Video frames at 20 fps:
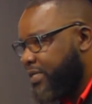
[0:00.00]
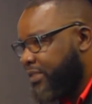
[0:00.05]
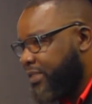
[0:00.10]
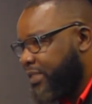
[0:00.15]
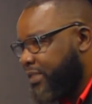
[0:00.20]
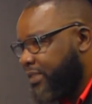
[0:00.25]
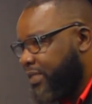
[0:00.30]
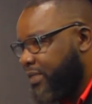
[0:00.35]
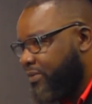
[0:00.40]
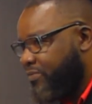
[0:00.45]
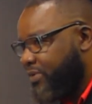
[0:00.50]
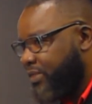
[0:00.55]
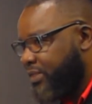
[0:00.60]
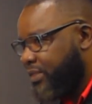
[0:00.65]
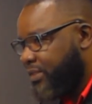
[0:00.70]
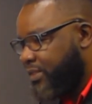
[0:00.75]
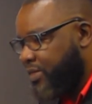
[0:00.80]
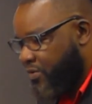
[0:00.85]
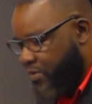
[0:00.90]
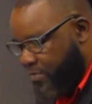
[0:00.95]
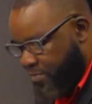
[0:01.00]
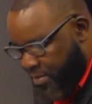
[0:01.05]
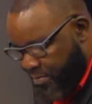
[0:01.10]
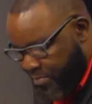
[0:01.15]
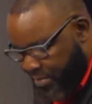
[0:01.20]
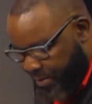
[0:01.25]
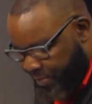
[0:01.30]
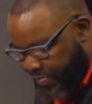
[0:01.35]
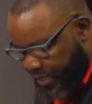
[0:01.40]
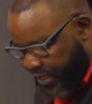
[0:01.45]
316 316.
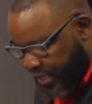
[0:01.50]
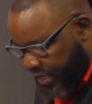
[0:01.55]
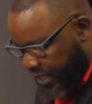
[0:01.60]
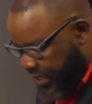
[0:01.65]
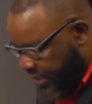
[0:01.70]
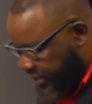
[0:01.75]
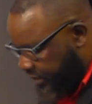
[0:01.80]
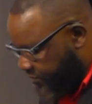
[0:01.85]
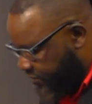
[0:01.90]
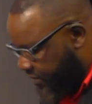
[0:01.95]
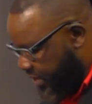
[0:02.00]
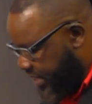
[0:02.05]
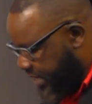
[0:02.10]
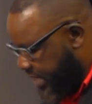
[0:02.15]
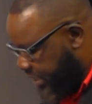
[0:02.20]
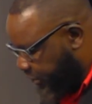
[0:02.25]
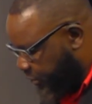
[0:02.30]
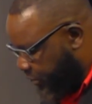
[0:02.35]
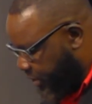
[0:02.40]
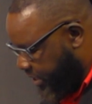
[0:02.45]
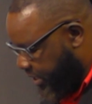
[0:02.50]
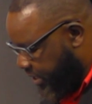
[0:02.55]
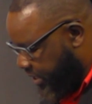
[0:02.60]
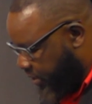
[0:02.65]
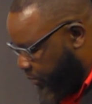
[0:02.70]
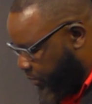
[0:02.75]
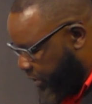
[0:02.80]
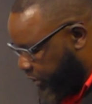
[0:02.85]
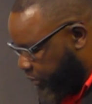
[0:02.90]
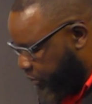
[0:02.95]
Remember, it is the Financial
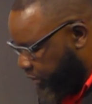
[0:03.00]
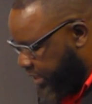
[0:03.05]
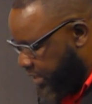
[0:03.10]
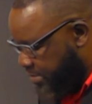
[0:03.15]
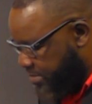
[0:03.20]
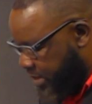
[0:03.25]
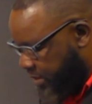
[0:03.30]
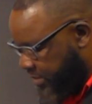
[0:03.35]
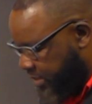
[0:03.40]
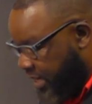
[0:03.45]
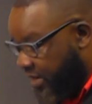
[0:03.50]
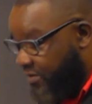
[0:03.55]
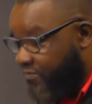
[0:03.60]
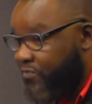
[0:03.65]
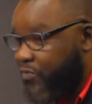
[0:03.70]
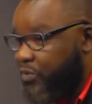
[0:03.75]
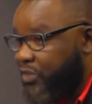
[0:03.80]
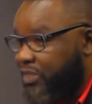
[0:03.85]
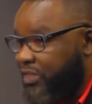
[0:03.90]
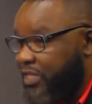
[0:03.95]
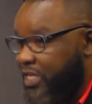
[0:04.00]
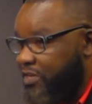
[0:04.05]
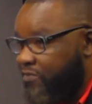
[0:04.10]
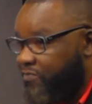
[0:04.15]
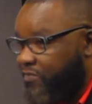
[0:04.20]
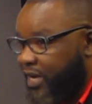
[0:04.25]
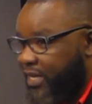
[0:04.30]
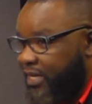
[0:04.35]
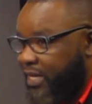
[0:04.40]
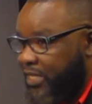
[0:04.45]
Clinic. We are talking about unforeseen
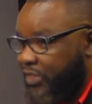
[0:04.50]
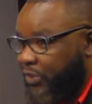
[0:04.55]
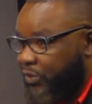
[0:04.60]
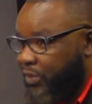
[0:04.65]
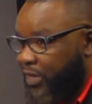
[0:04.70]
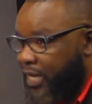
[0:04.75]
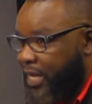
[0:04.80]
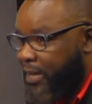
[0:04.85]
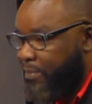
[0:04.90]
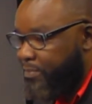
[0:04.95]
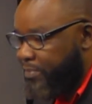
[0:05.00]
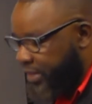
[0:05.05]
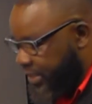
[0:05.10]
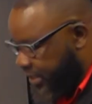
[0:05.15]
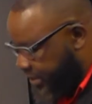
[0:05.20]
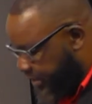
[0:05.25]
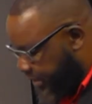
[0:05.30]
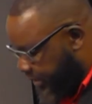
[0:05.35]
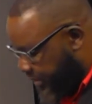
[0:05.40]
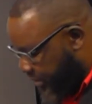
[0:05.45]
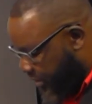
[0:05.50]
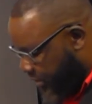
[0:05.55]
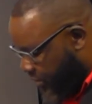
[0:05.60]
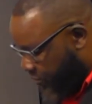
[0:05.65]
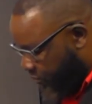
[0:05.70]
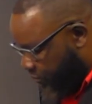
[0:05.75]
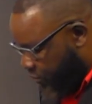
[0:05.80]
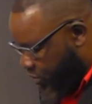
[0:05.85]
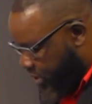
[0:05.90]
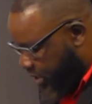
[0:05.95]
financial liabilities,
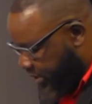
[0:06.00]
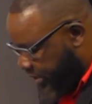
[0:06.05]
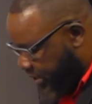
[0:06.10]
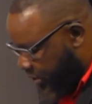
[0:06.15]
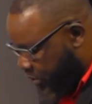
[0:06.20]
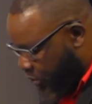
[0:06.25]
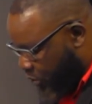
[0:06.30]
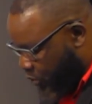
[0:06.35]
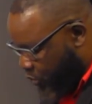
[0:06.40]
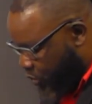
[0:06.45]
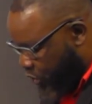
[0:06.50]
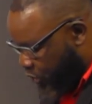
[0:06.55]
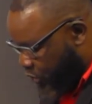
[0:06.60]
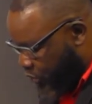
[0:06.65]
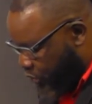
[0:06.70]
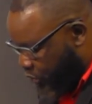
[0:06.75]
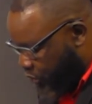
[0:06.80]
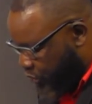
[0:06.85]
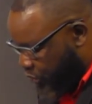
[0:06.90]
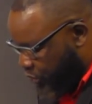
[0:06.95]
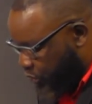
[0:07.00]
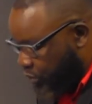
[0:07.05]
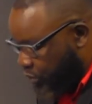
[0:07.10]
focusing on what do you